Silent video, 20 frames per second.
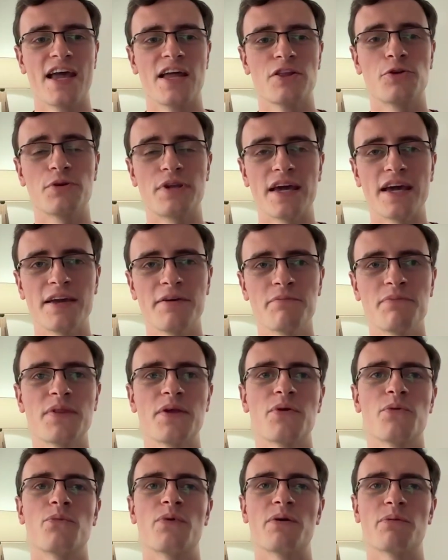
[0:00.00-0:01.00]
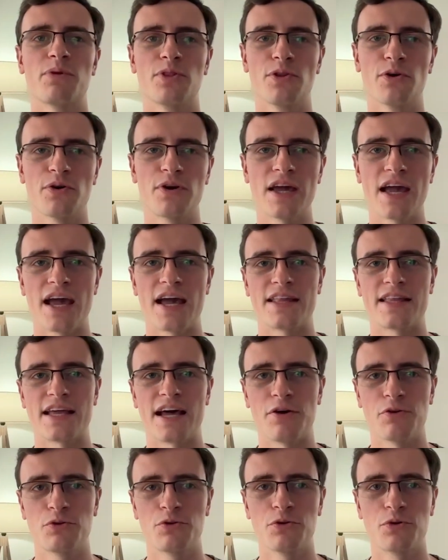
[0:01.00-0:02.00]
Today, we will look at
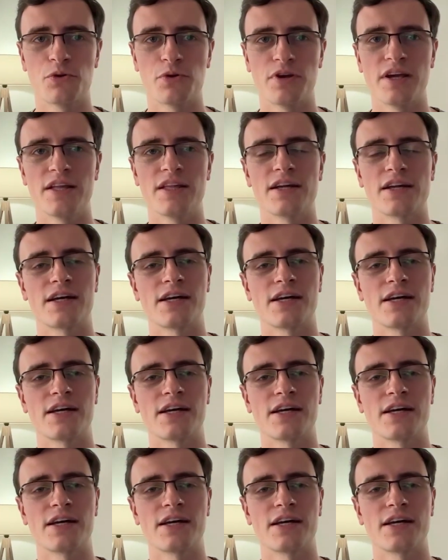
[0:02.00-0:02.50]
how to create